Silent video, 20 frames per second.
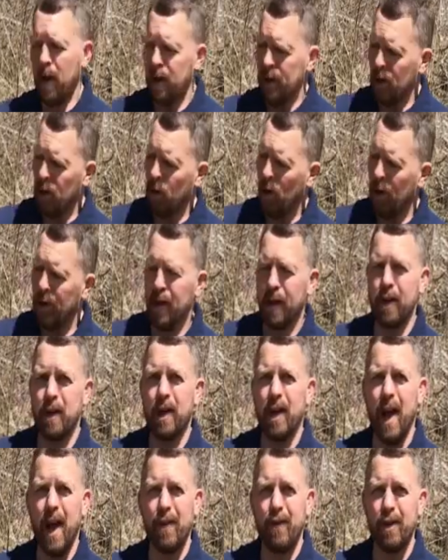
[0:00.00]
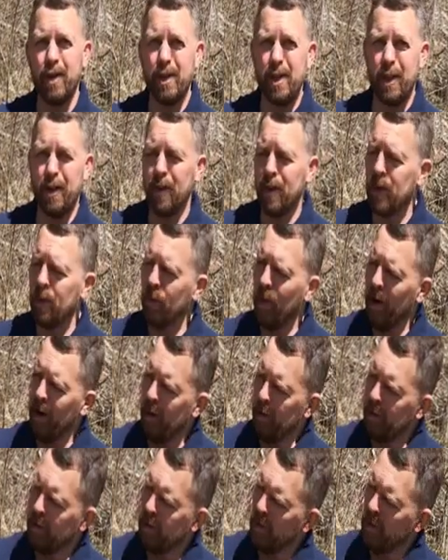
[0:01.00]
kind of crawl down in caverns under the
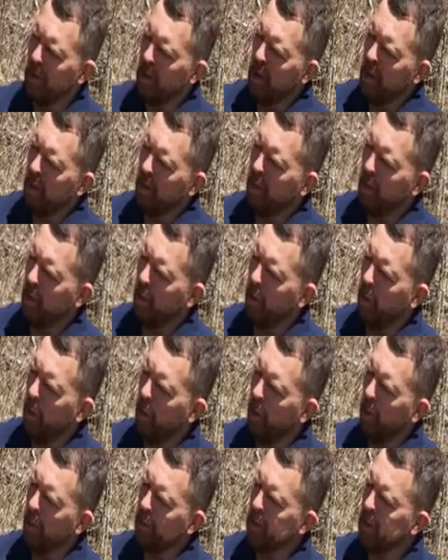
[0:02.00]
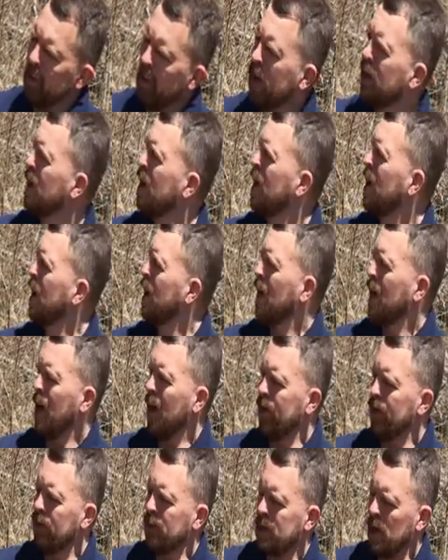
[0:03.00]
ground, little holes,
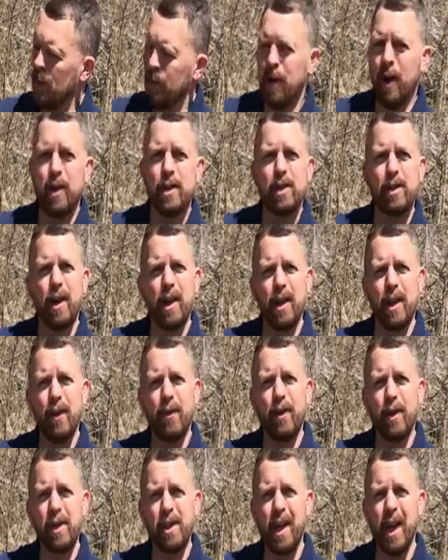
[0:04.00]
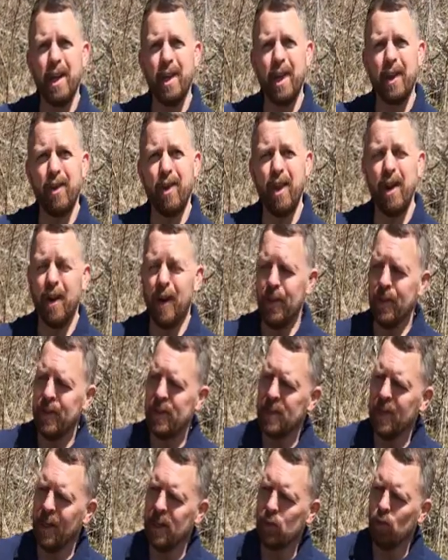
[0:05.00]
and they're just coming out and starting their first hunting of the year on
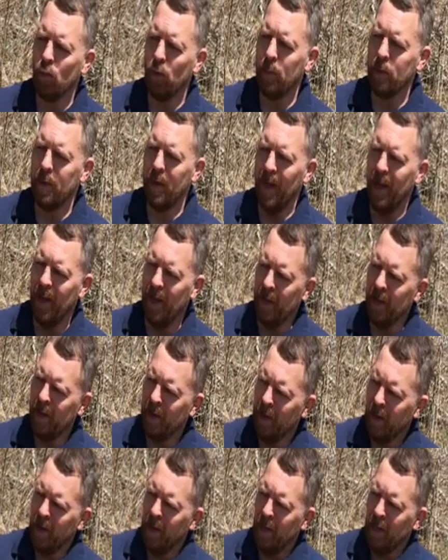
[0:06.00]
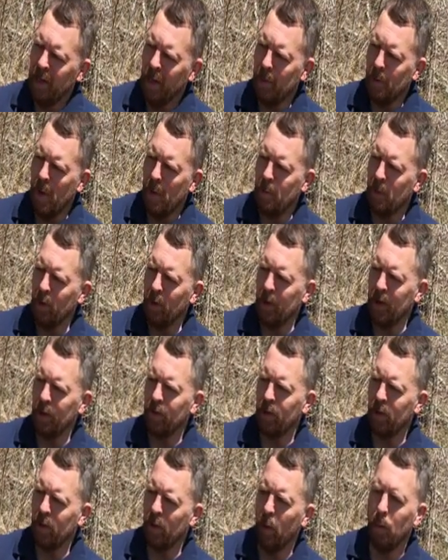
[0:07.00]
this nice warm day. They might be looking
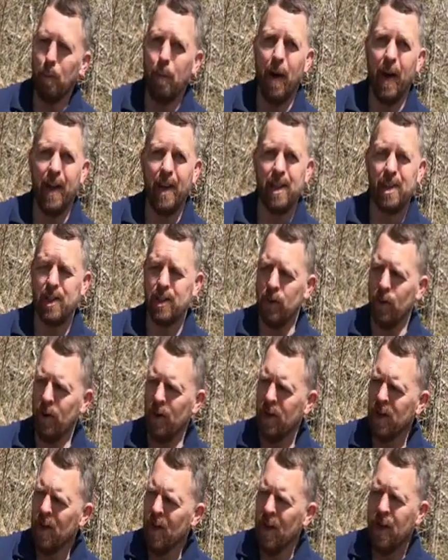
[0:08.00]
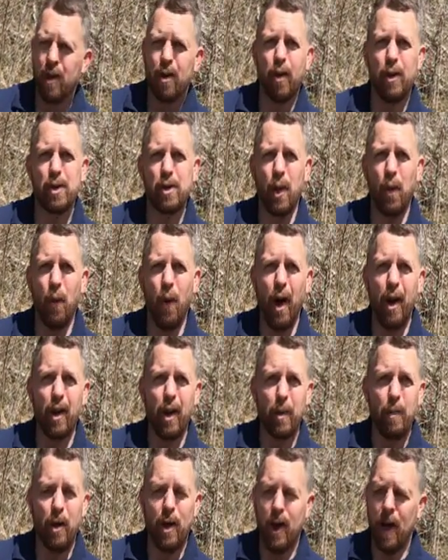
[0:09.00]
for little mice, or closer to the
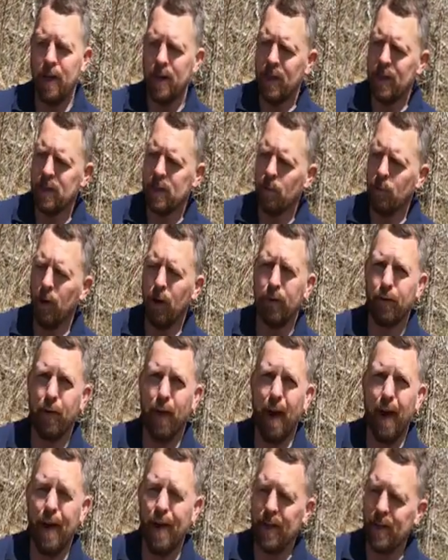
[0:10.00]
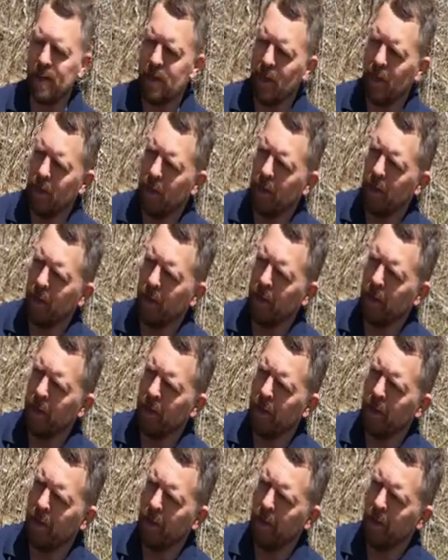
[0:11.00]
water, they'd be hunting some little frogs.
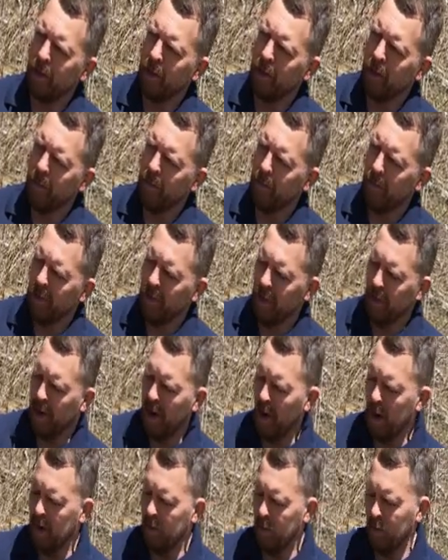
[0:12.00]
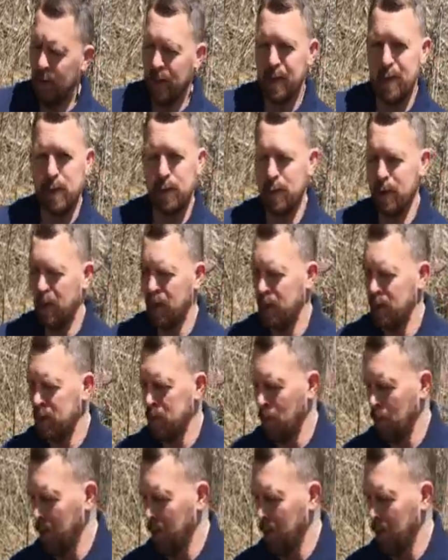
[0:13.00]
All right, we'll let this one go as